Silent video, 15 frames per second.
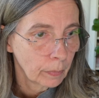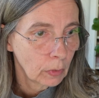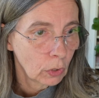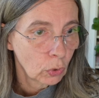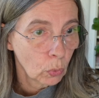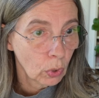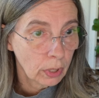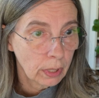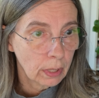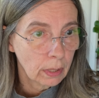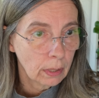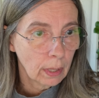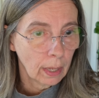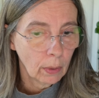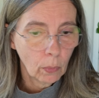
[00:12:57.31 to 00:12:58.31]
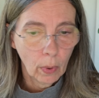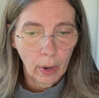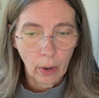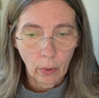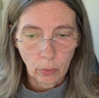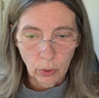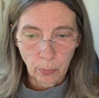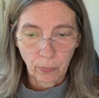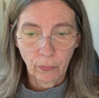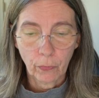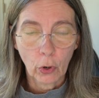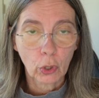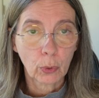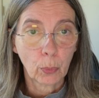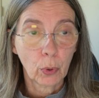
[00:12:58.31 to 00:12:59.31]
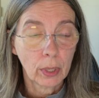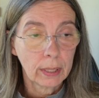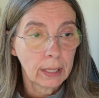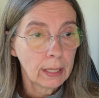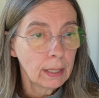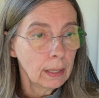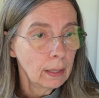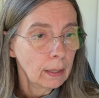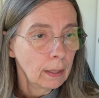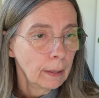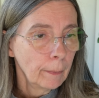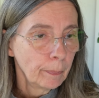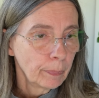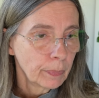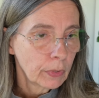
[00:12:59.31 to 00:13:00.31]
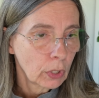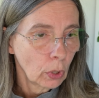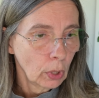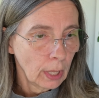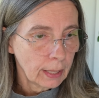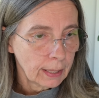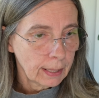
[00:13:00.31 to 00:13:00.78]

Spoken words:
sources, like where it was first printed. So let's